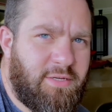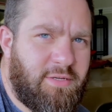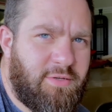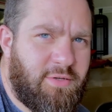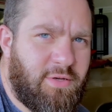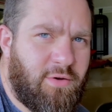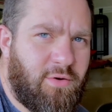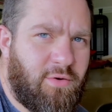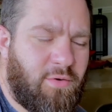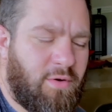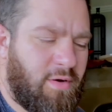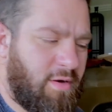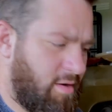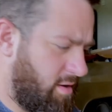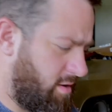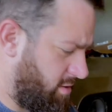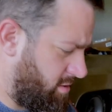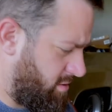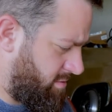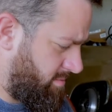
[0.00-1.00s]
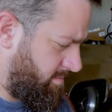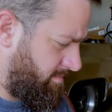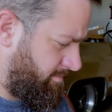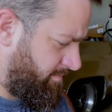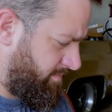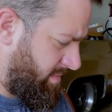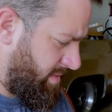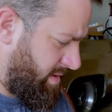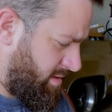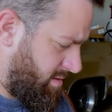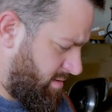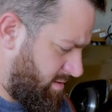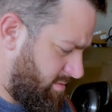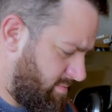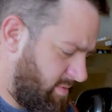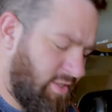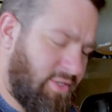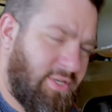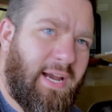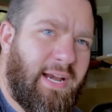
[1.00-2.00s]
So
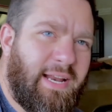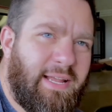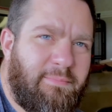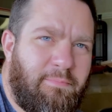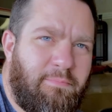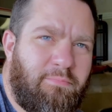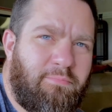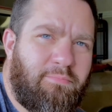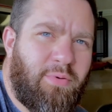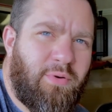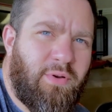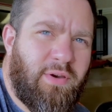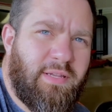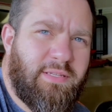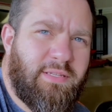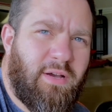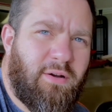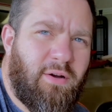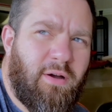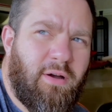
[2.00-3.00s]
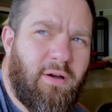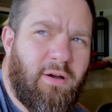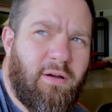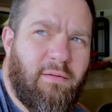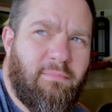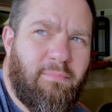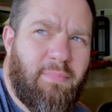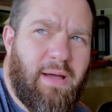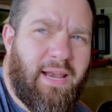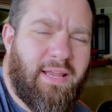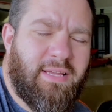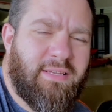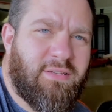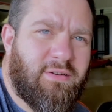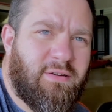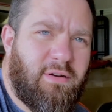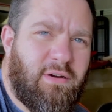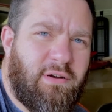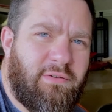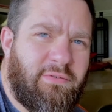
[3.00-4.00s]
I'll try to pull this balancer
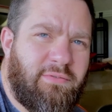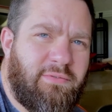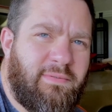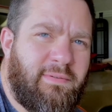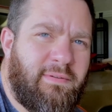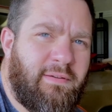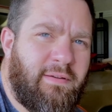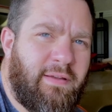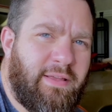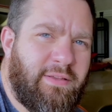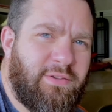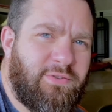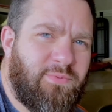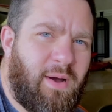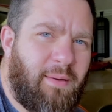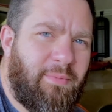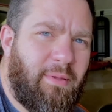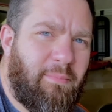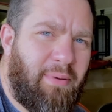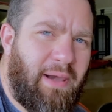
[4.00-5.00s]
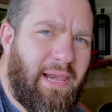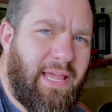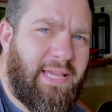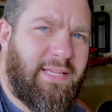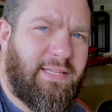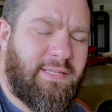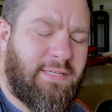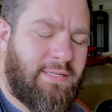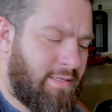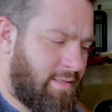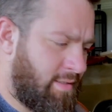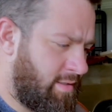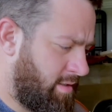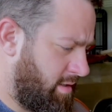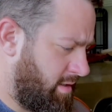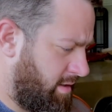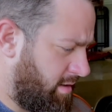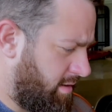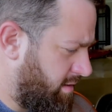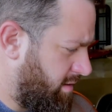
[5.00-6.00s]
off and swap the plates,
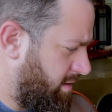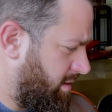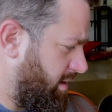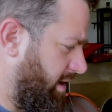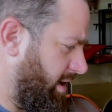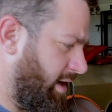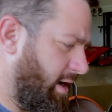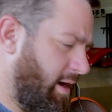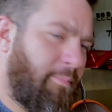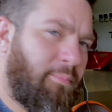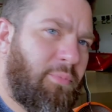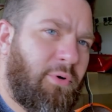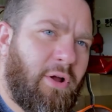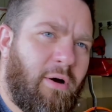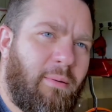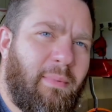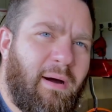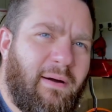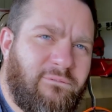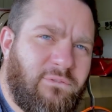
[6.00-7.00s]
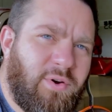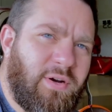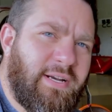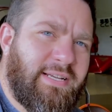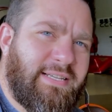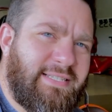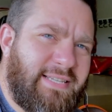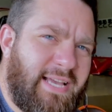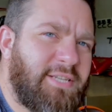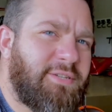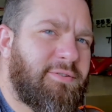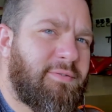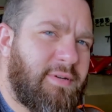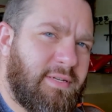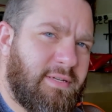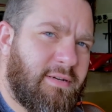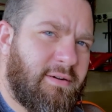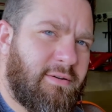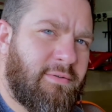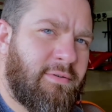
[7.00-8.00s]
and I'll put all my front accessories
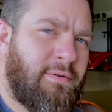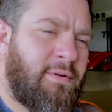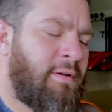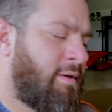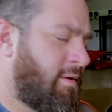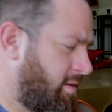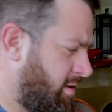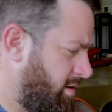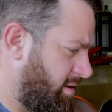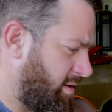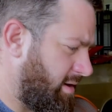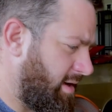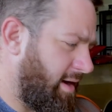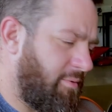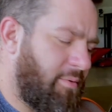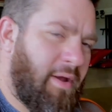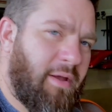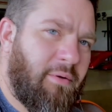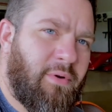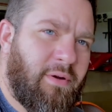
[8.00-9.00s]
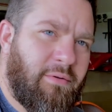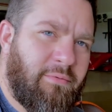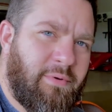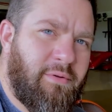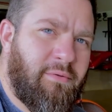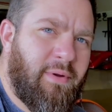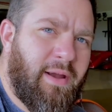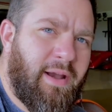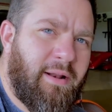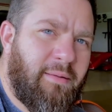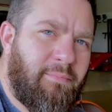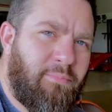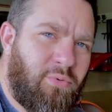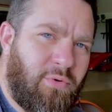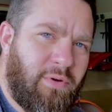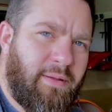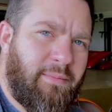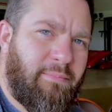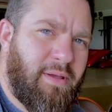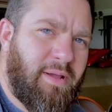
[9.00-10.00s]
on. That way when we're ready to pull
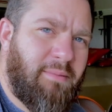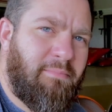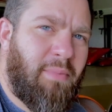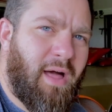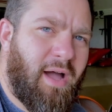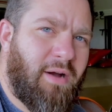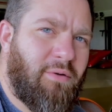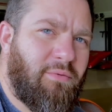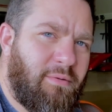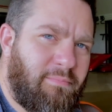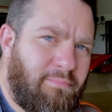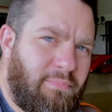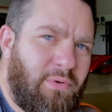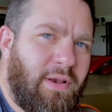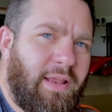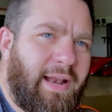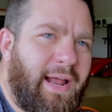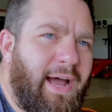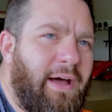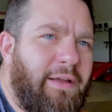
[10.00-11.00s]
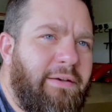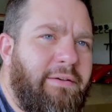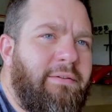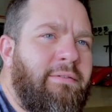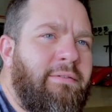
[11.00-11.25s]
the big block, we'll pull it out.